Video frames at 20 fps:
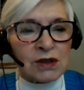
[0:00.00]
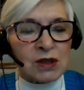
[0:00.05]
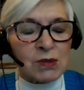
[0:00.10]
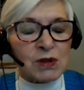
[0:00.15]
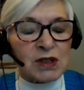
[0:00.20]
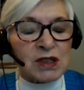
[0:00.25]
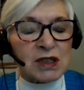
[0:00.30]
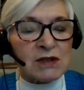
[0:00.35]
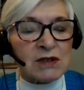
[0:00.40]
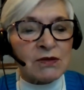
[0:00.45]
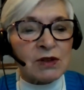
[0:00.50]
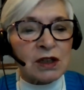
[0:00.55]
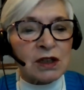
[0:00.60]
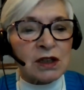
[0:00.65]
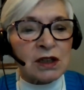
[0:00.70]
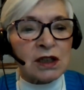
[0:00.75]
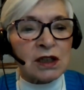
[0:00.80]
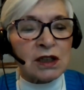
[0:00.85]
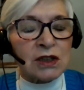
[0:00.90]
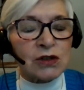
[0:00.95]

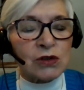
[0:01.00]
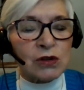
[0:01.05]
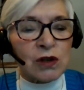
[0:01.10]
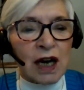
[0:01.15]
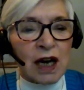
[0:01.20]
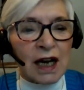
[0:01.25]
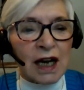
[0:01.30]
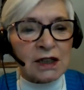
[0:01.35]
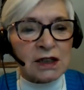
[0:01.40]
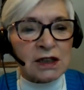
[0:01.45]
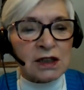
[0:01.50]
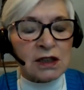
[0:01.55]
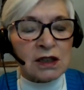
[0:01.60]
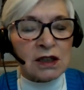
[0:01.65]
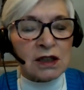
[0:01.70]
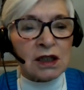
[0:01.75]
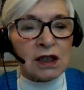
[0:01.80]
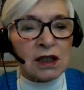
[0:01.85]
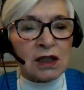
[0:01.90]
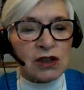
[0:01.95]
specifically attract
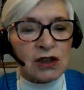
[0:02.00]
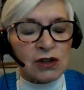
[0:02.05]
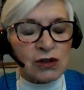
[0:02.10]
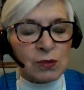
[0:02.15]
as